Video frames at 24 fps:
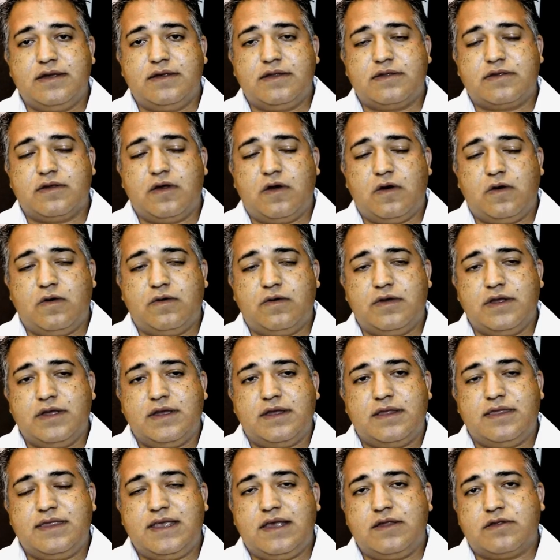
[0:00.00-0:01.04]
So
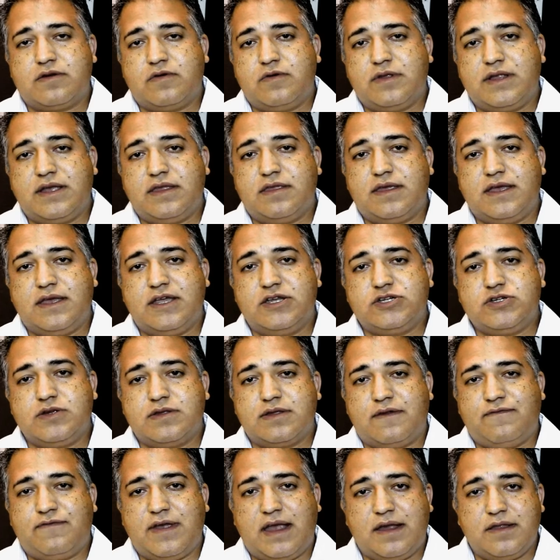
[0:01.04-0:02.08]
these are really the issues
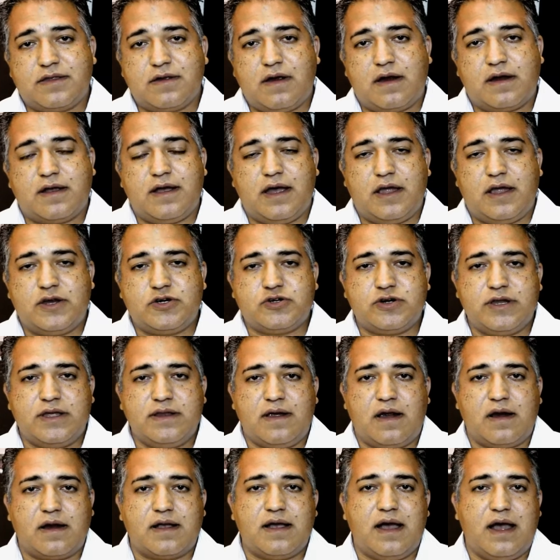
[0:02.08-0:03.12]
that face our country and
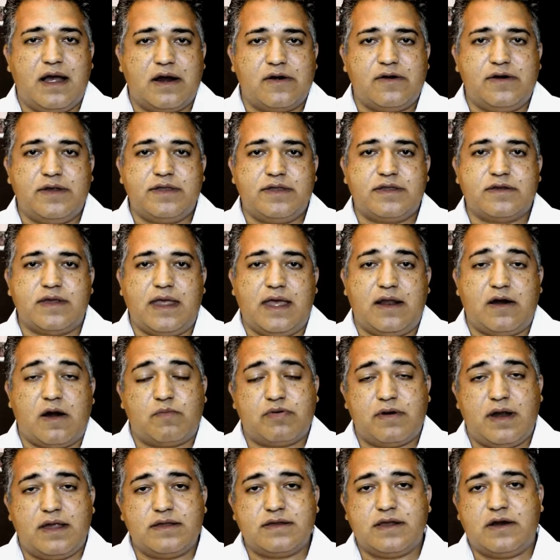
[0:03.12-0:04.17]
our Congress and our
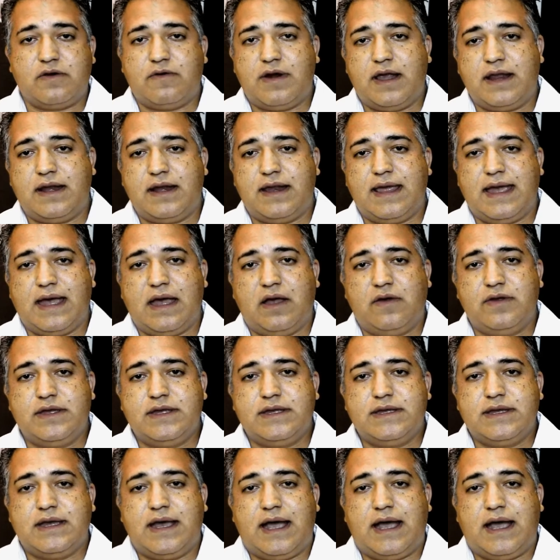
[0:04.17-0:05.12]
president right now.